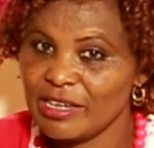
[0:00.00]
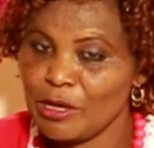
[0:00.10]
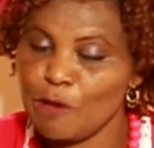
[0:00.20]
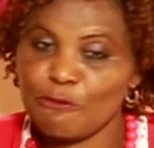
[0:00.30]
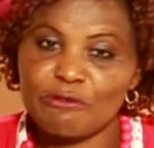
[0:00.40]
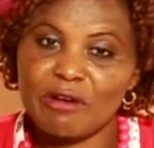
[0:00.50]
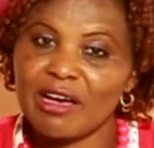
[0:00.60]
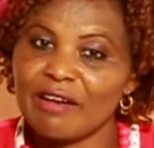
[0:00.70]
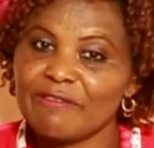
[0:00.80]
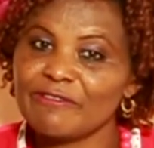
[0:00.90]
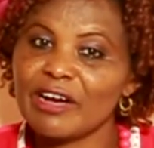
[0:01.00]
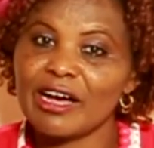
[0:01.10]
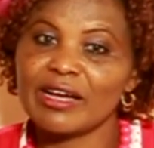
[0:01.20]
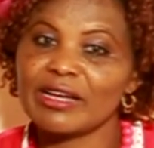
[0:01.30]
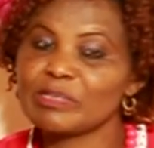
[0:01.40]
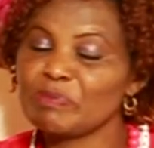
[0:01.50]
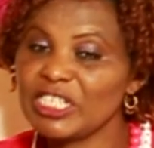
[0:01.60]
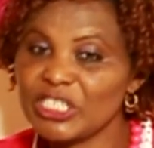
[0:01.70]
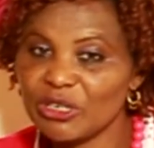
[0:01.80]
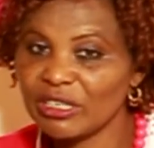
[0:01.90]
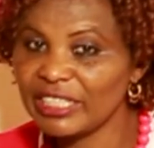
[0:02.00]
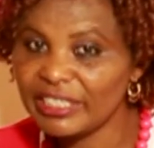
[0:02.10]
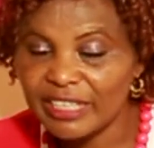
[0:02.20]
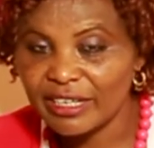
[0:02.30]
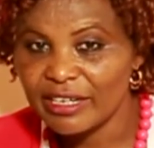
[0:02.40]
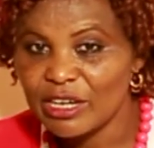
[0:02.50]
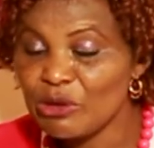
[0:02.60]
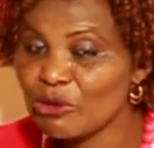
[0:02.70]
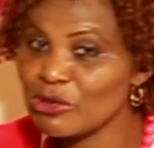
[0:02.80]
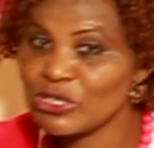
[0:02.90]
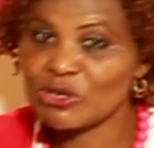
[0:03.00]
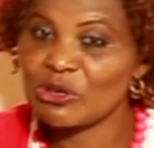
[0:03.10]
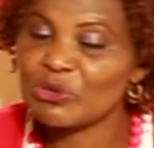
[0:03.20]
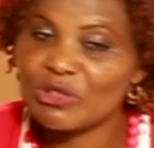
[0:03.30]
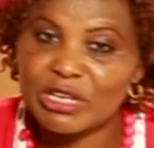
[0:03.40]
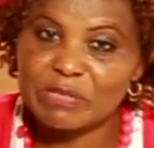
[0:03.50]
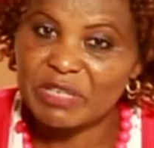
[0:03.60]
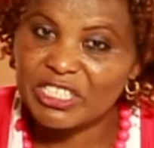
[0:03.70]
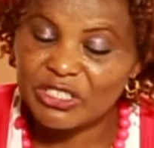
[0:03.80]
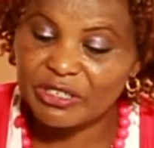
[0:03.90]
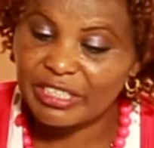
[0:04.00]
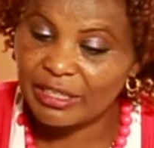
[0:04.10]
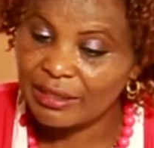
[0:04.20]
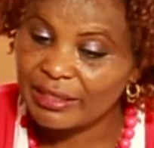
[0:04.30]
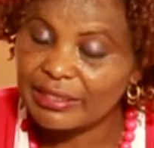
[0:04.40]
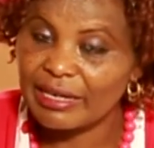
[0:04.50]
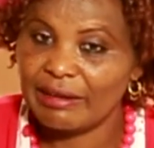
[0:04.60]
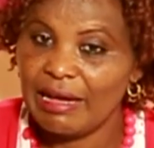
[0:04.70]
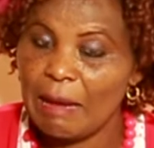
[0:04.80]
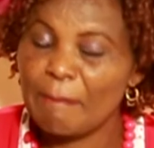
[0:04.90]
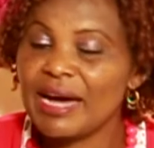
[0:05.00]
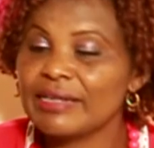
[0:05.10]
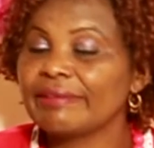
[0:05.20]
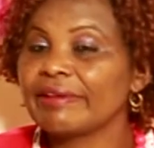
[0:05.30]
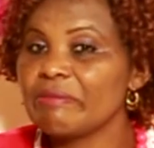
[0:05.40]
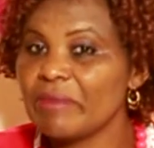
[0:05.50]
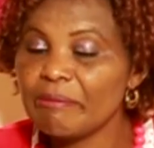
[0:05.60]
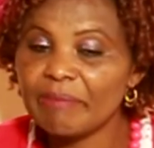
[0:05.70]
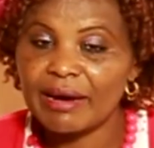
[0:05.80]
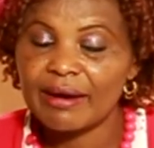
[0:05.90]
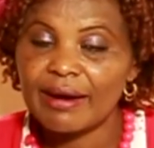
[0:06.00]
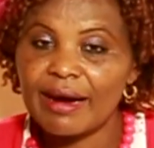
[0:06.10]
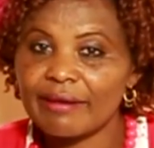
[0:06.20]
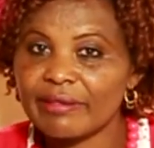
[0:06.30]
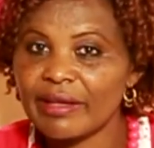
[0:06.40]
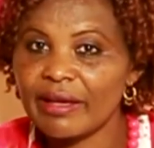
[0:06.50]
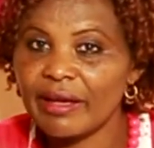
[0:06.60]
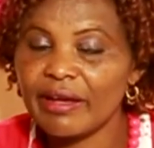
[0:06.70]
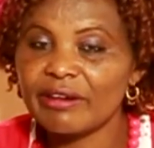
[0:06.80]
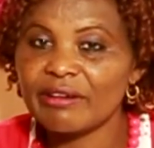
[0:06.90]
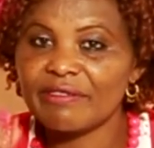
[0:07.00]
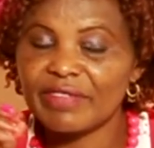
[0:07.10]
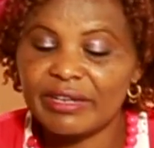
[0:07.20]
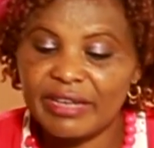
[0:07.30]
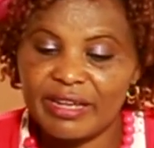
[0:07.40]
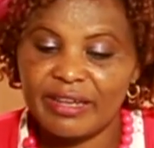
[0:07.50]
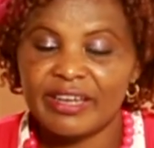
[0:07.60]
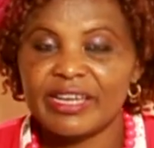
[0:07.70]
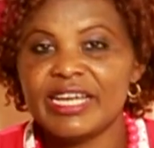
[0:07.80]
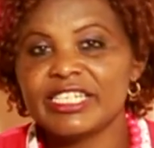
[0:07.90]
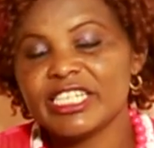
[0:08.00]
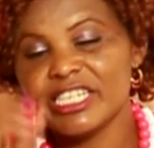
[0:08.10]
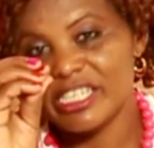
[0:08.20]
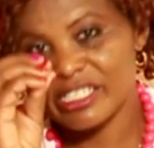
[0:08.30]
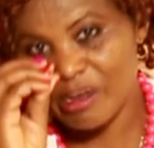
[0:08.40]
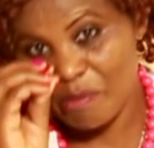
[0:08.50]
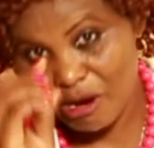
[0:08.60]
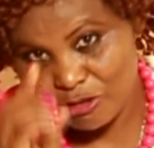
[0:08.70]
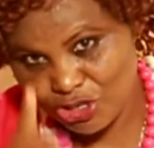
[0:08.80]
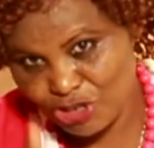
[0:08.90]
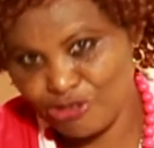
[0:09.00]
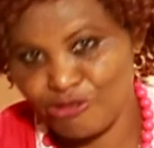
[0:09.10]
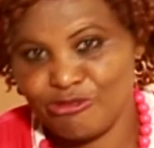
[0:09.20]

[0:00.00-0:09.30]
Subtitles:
If you have a spiritual leader, you consult with your spiritual leader. But remember, at the end of the day, it is about you.